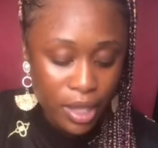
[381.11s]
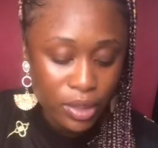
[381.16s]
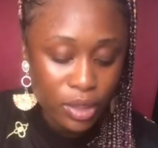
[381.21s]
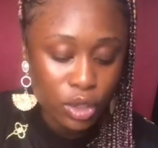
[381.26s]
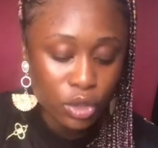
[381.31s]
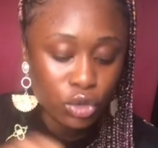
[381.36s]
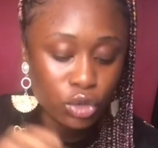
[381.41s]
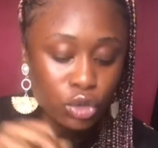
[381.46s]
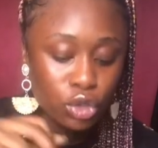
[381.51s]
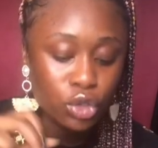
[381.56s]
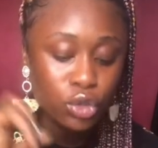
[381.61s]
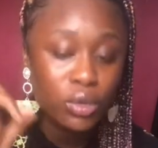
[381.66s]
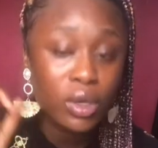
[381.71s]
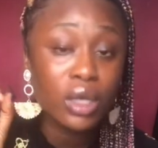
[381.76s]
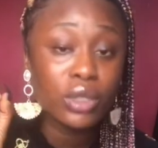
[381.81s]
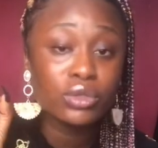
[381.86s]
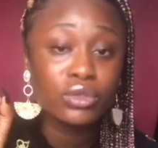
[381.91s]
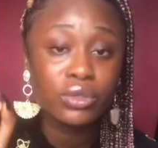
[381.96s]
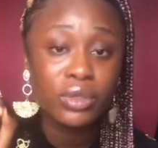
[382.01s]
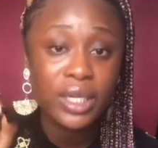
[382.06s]
the
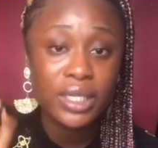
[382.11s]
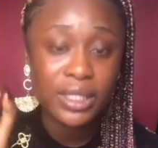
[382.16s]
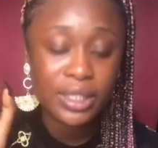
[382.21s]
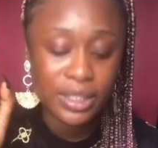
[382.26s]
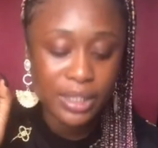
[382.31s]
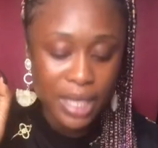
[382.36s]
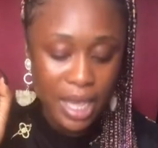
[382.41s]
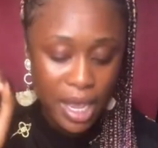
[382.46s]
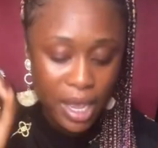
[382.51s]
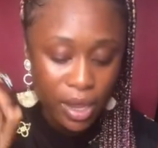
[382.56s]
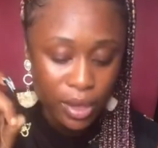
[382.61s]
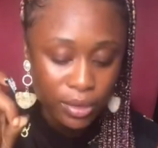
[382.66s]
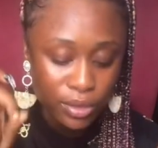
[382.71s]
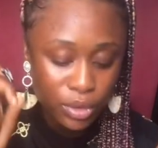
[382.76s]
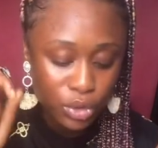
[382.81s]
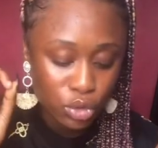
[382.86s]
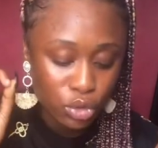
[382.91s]
usual dress styles